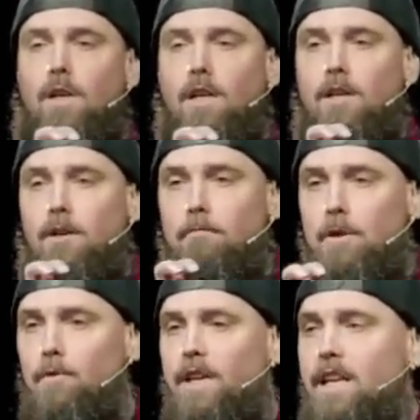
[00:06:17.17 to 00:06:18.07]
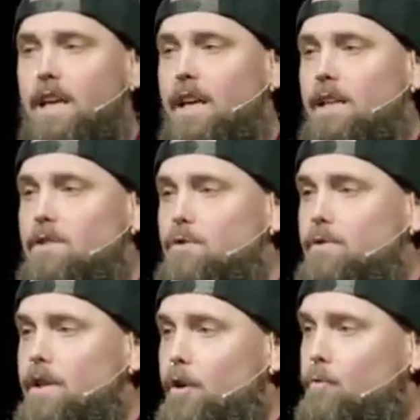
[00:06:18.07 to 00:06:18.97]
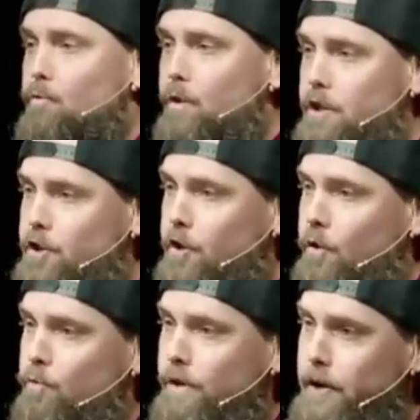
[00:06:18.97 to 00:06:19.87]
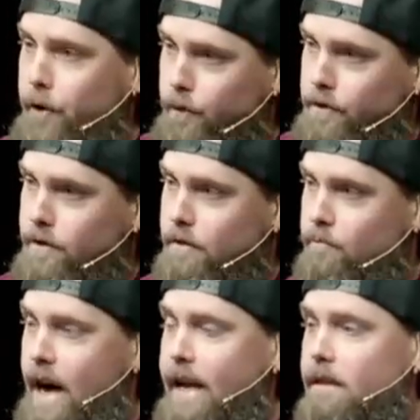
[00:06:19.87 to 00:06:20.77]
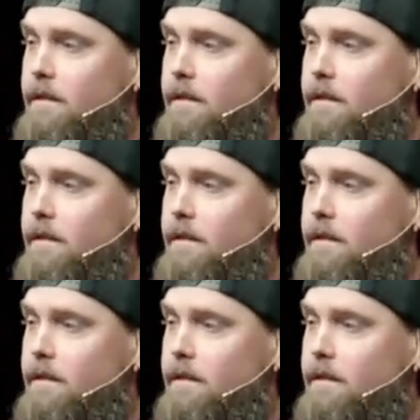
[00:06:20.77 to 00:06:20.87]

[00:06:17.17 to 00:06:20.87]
communicate to the original readers, right?